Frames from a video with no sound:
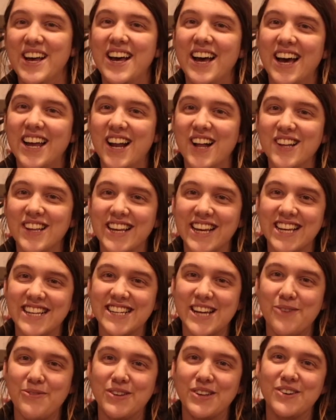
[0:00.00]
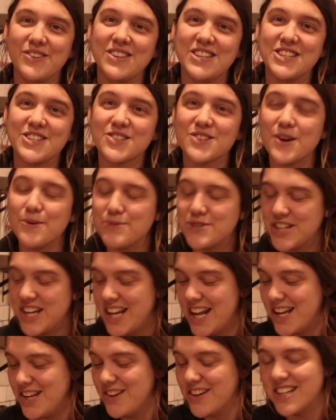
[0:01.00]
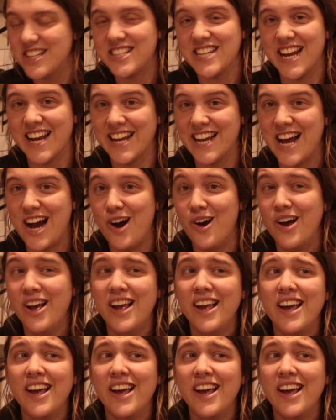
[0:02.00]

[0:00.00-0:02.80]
and I'll link it down below in the description and you can check it out.